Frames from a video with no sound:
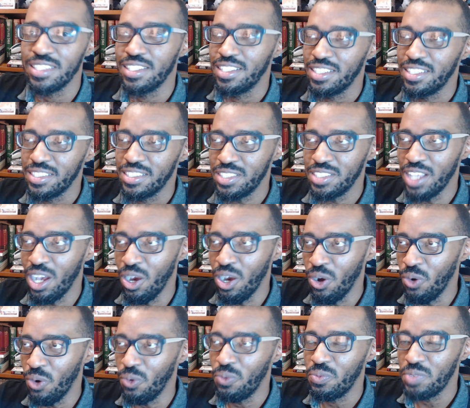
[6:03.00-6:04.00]

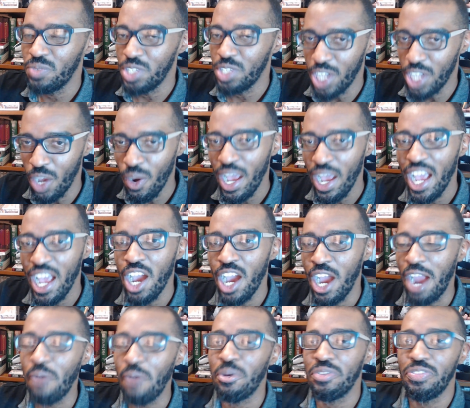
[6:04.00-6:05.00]
so you know how
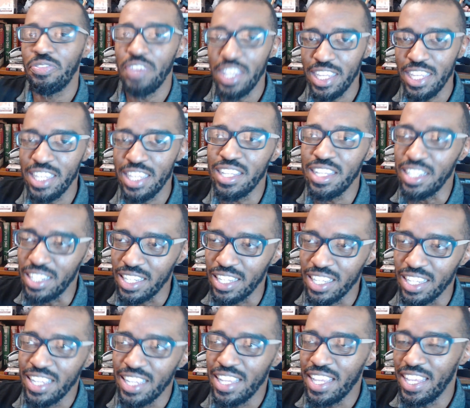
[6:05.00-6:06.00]
our thing
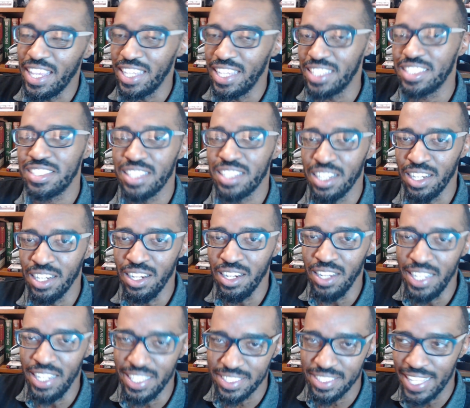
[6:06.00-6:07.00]
is
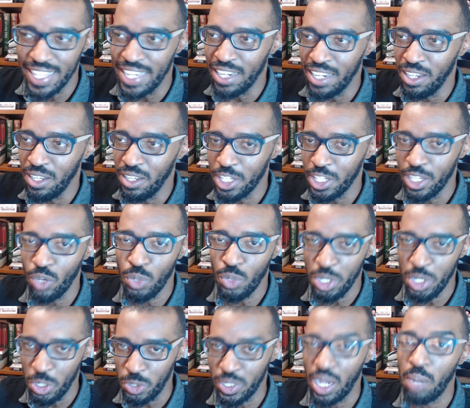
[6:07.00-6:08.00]
that we
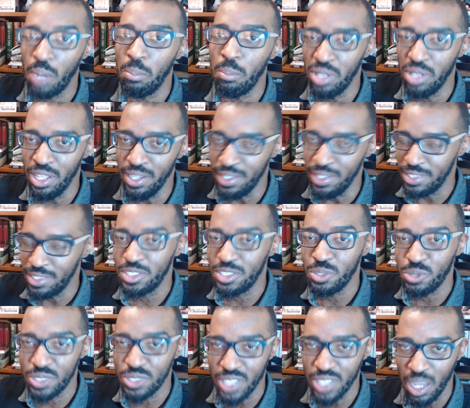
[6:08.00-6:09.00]
use our blood to
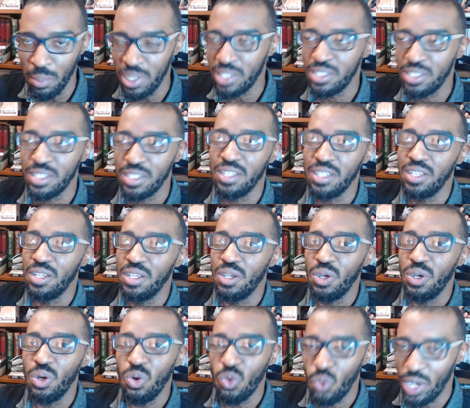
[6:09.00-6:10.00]
summon?
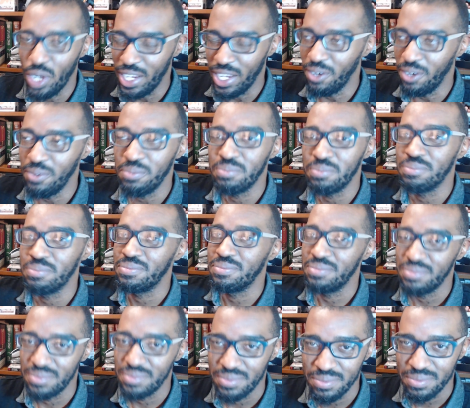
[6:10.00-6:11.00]
Well,
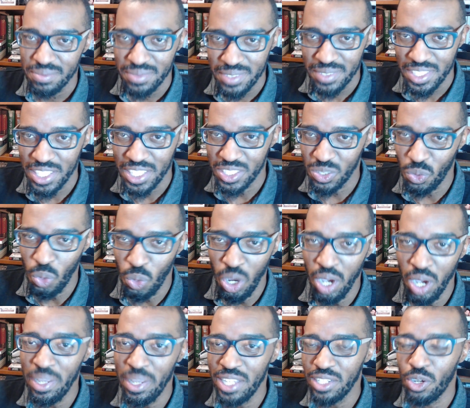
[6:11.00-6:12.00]
she's a
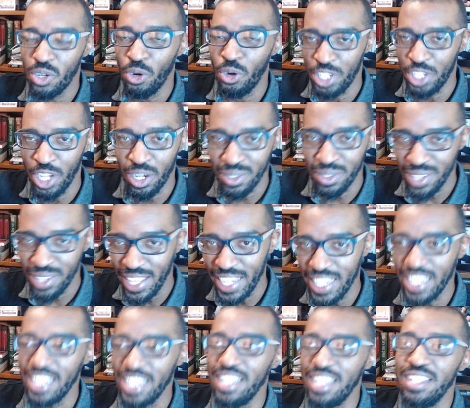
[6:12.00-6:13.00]
woman or a young
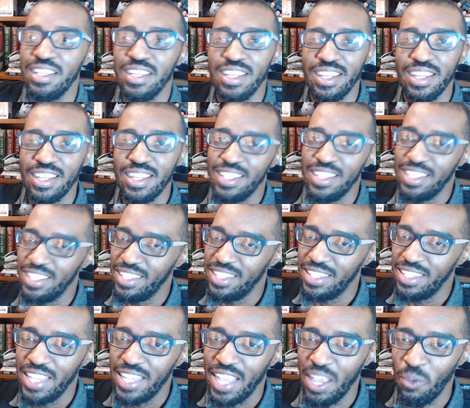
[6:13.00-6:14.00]
lady,
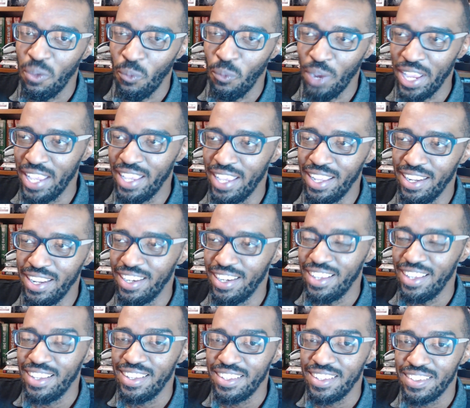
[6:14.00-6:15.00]
and when
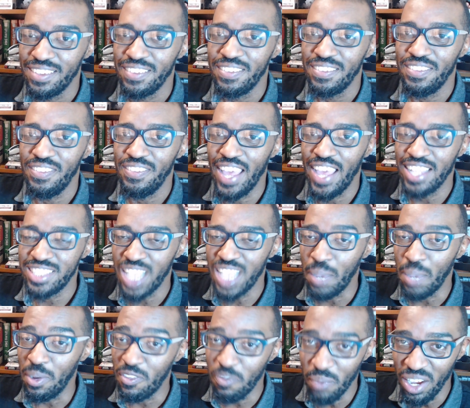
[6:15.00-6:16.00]
that time
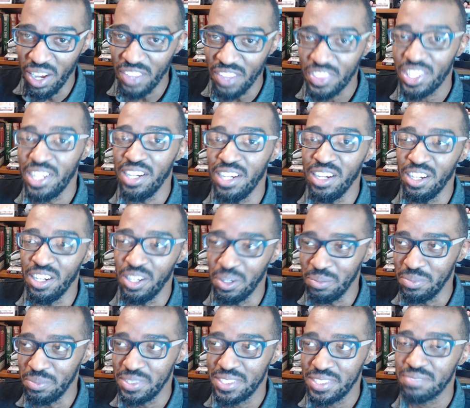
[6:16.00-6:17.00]
of month comes,